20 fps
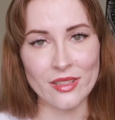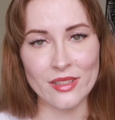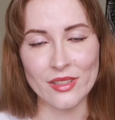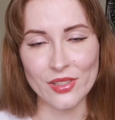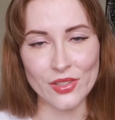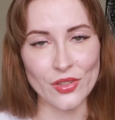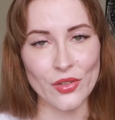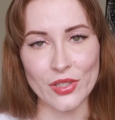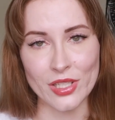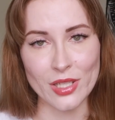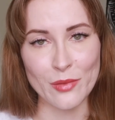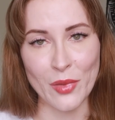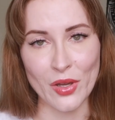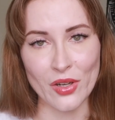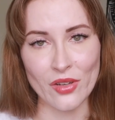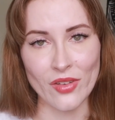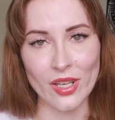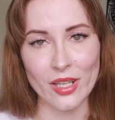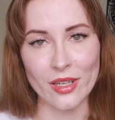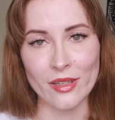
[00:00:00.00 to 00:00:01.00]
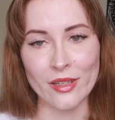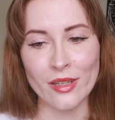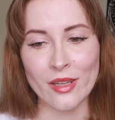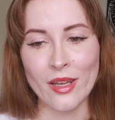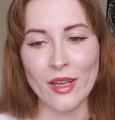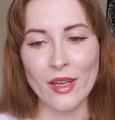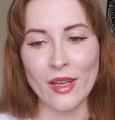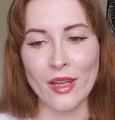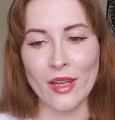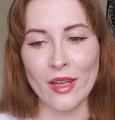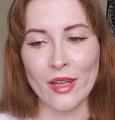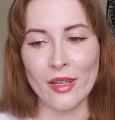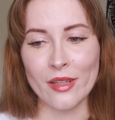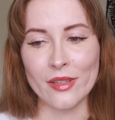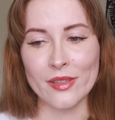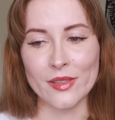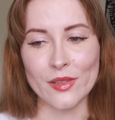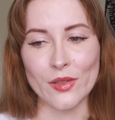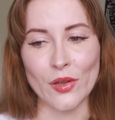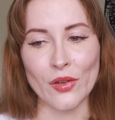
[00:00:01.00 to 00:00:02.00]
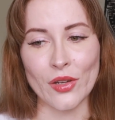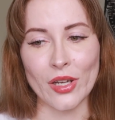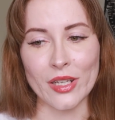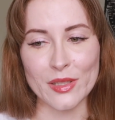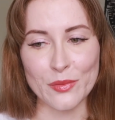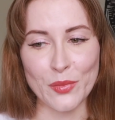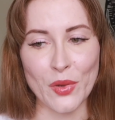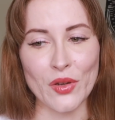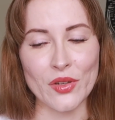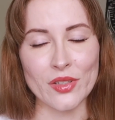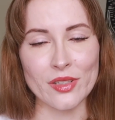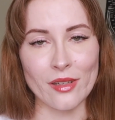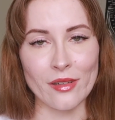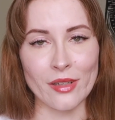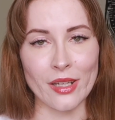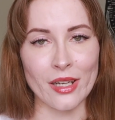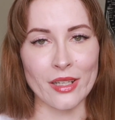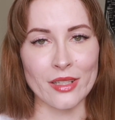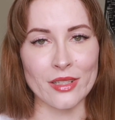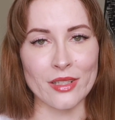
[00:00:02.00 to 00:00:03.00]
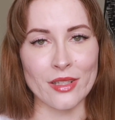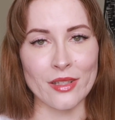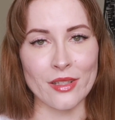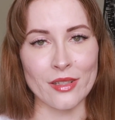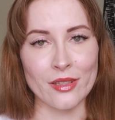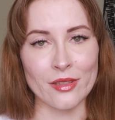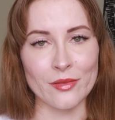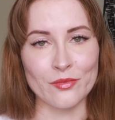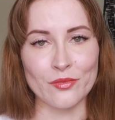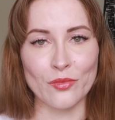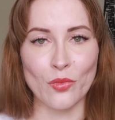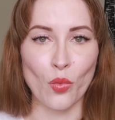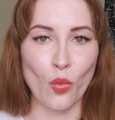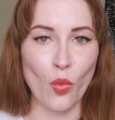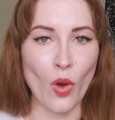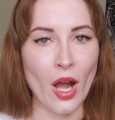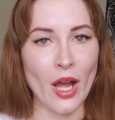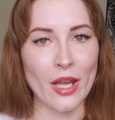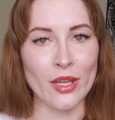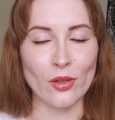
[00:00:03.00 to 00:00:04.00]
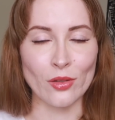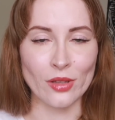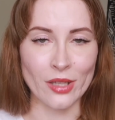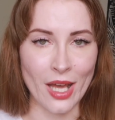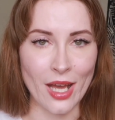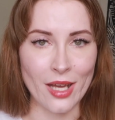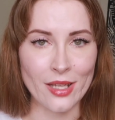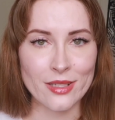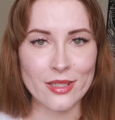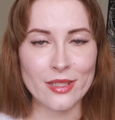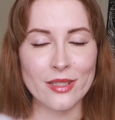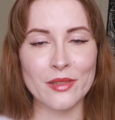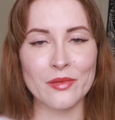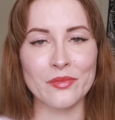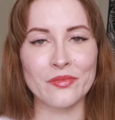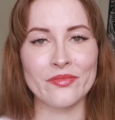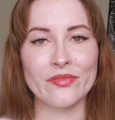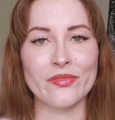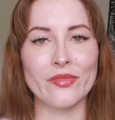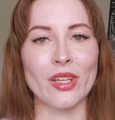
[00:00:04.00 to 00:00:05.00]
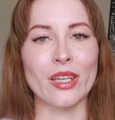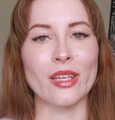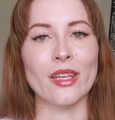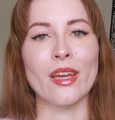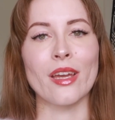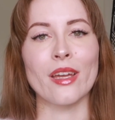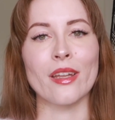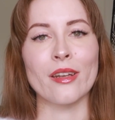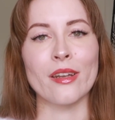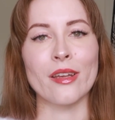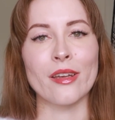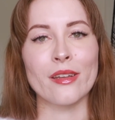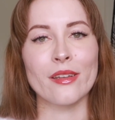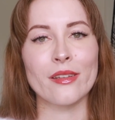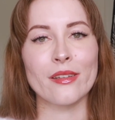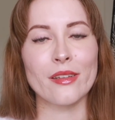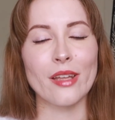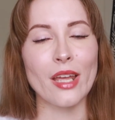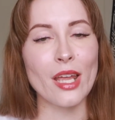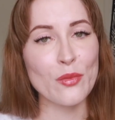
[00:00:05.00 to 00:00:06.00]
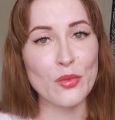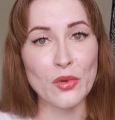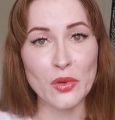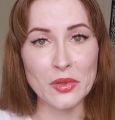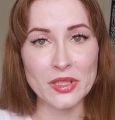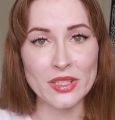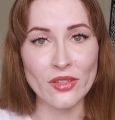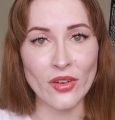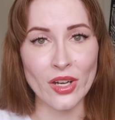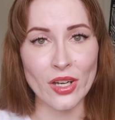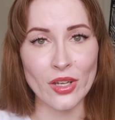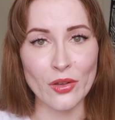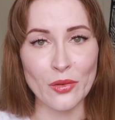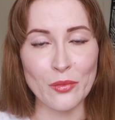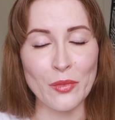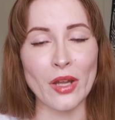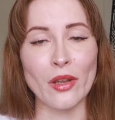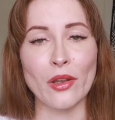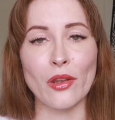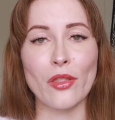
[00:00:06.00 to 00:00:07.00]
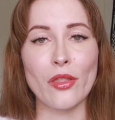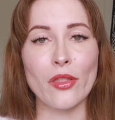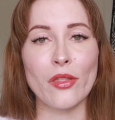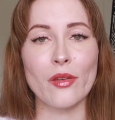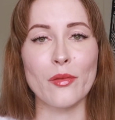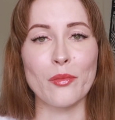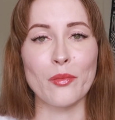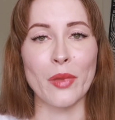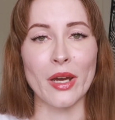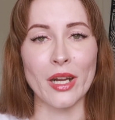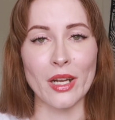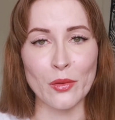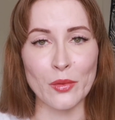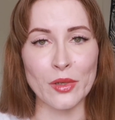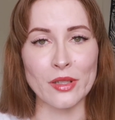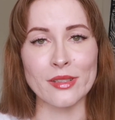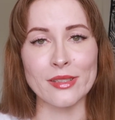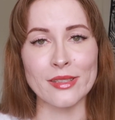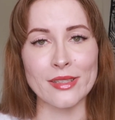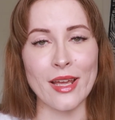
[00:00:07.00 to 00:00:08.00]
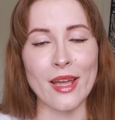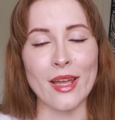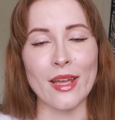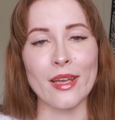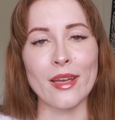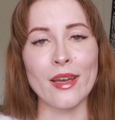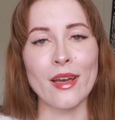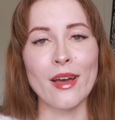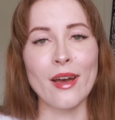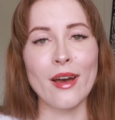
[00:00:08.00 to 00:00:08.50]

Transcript: so demotivated. So I suppose I'll get into the why on that. Again, April was a very good month, but I will say